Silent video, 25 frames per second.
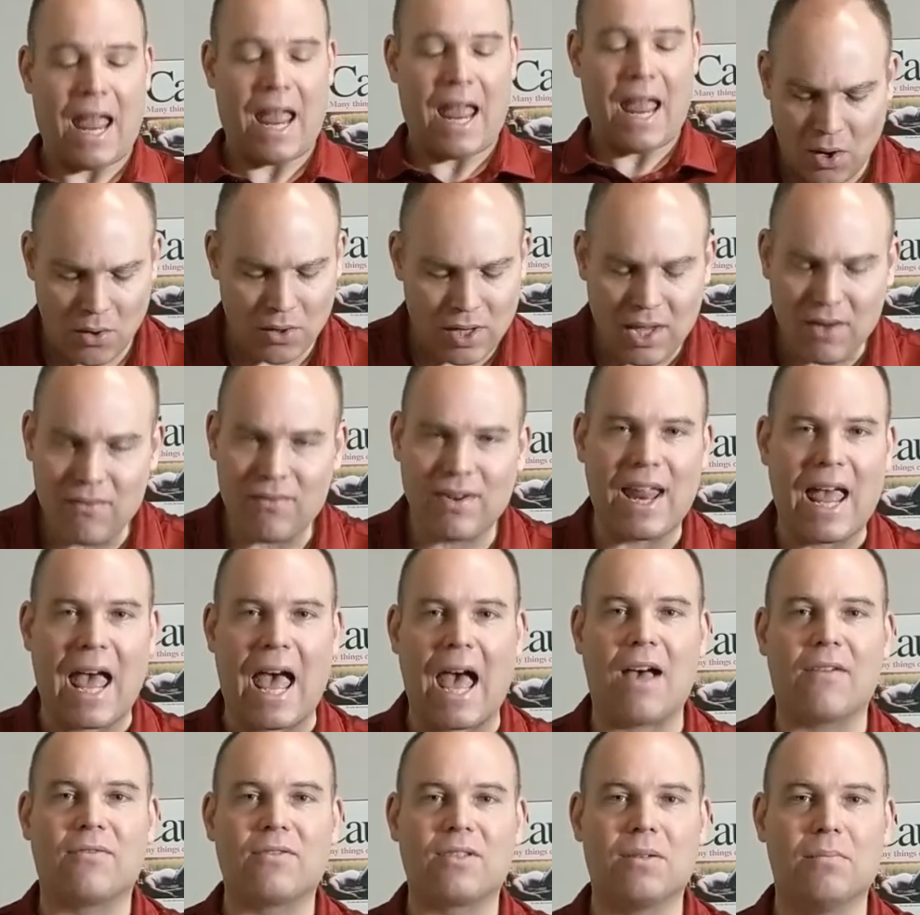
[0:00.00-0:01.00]
And you don't even
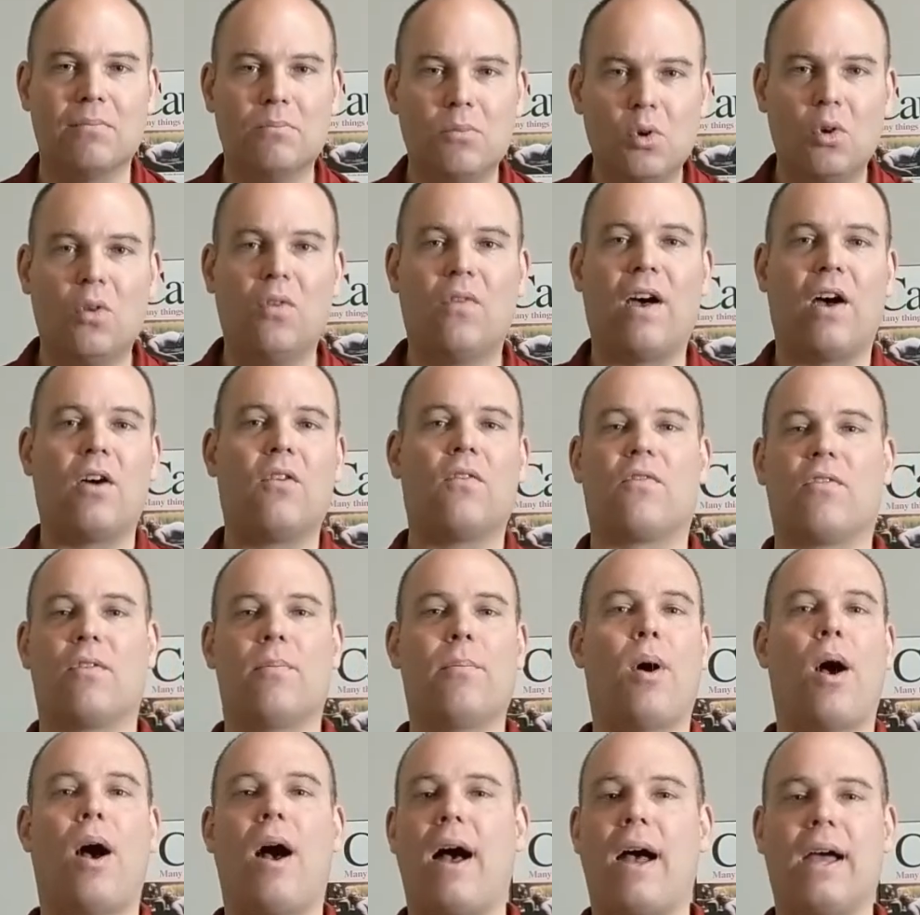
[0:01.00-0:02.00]
have to move out
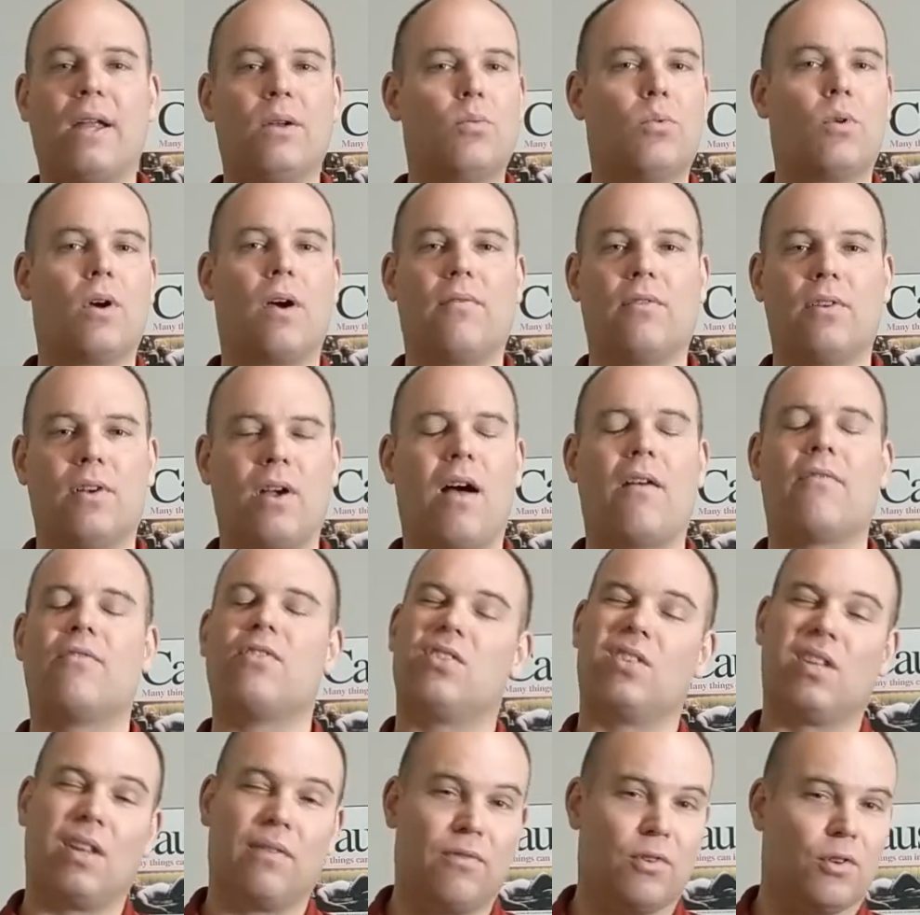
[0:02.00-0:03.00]
from behind wherever you're.
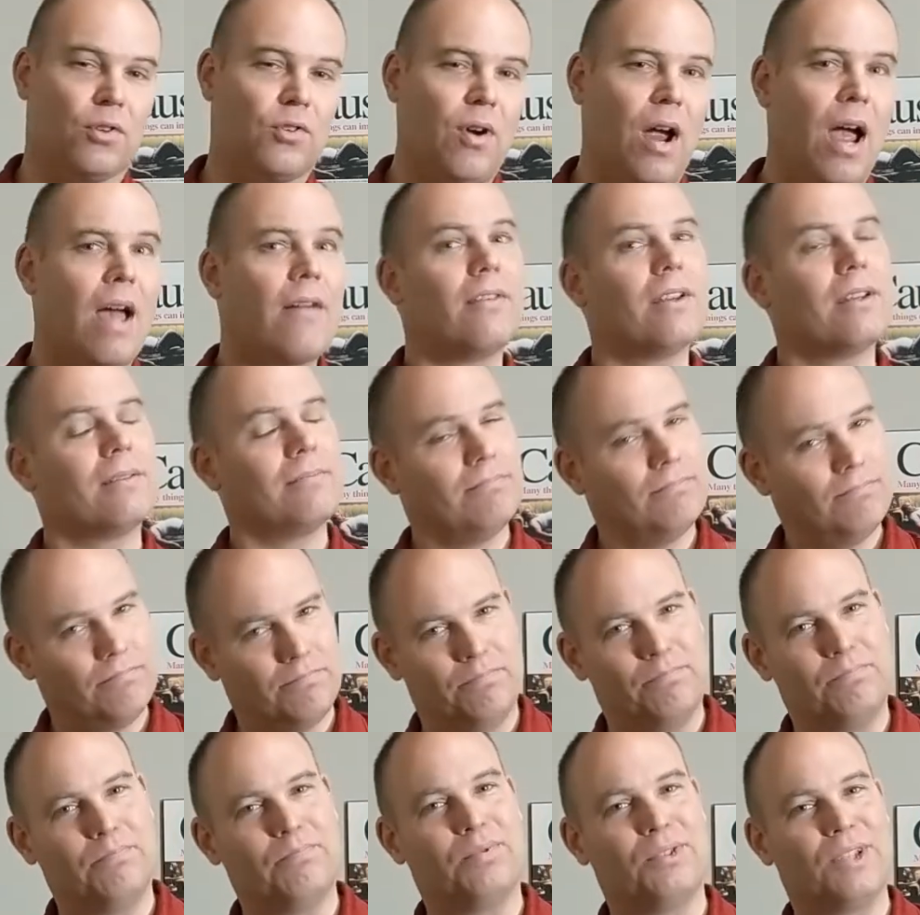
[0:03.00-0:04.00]
Obviously, if you're driving,
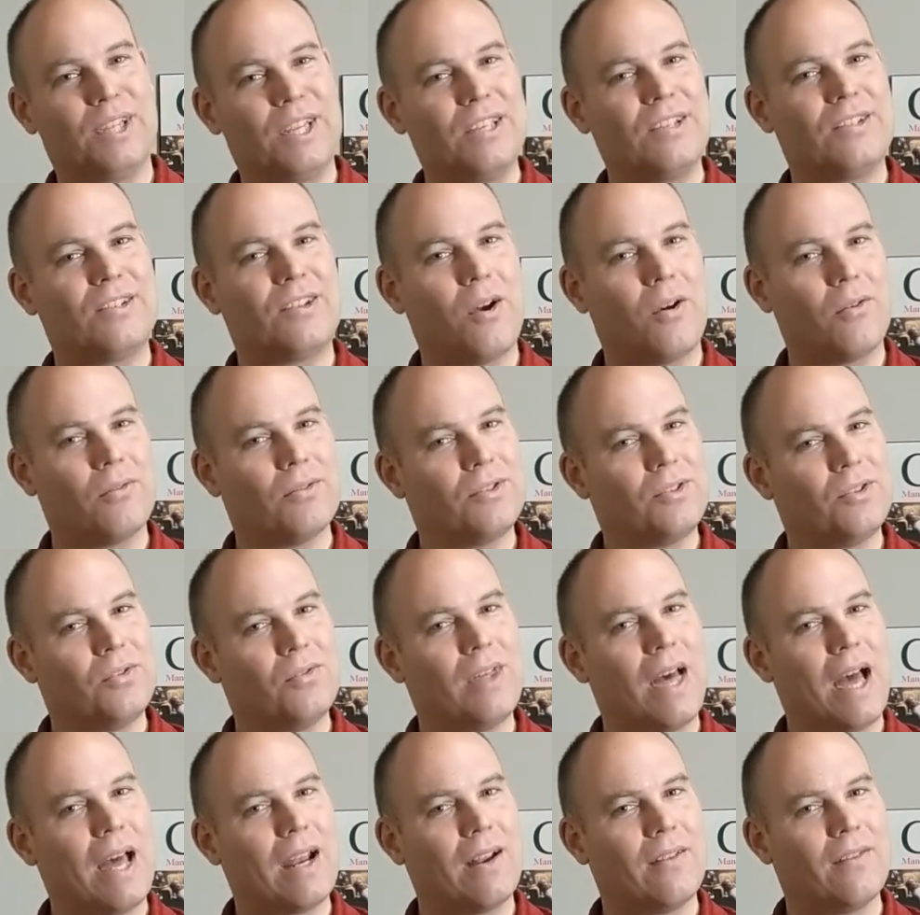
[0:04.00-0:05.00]
please don't
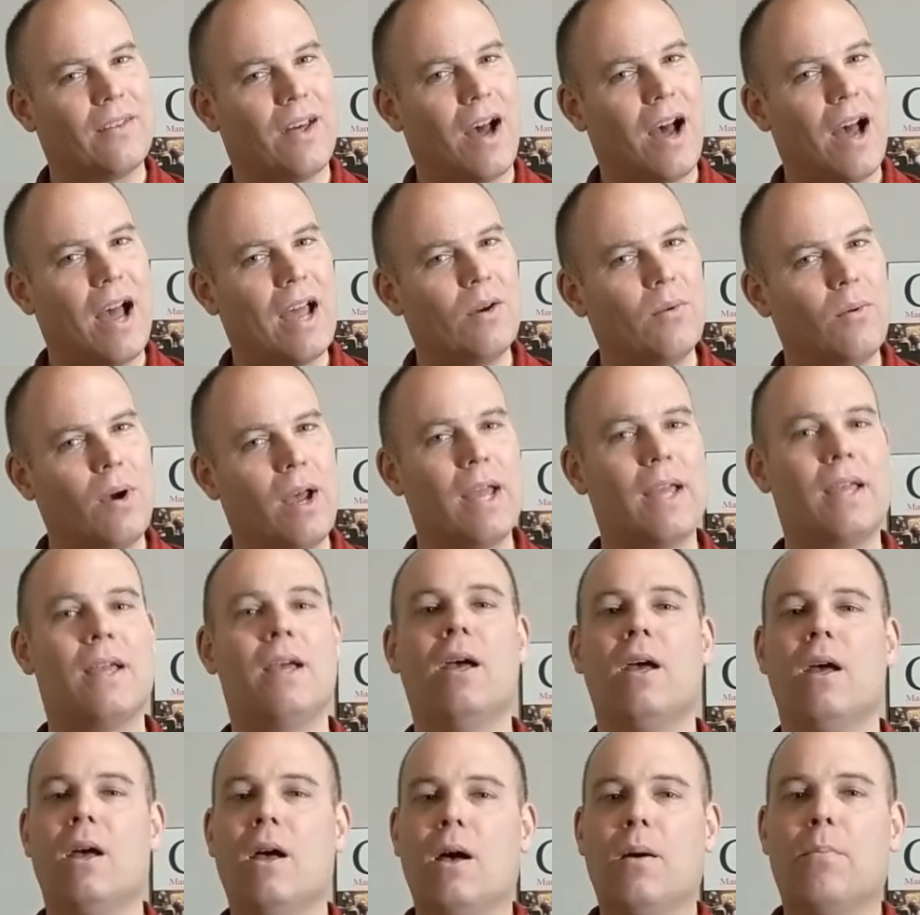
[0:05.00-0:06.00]
do that on the
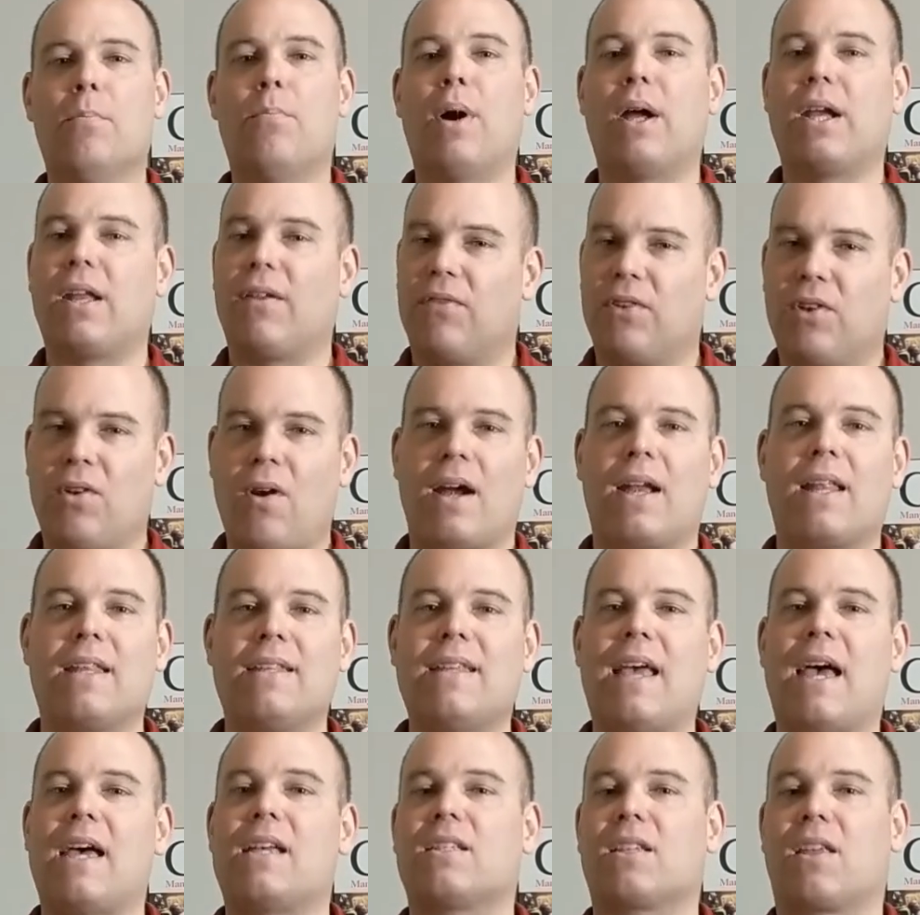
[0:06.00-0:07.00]
highway. But if you're at
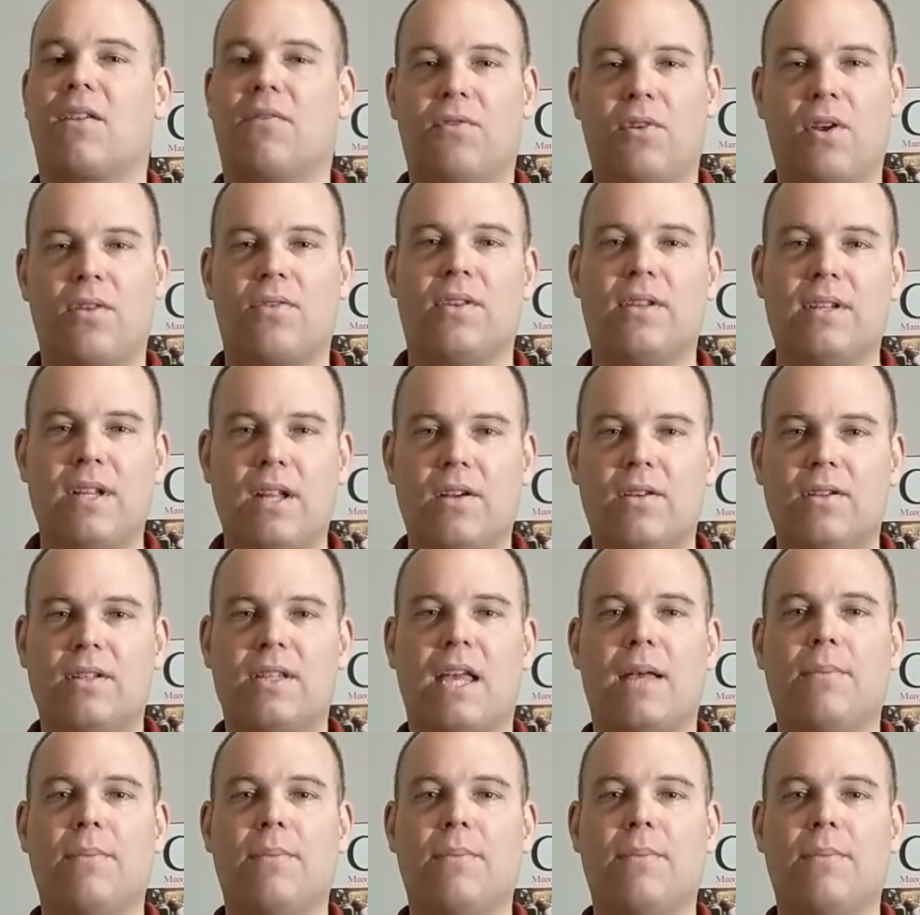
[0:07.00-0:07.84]
a desk, if you're at the dinner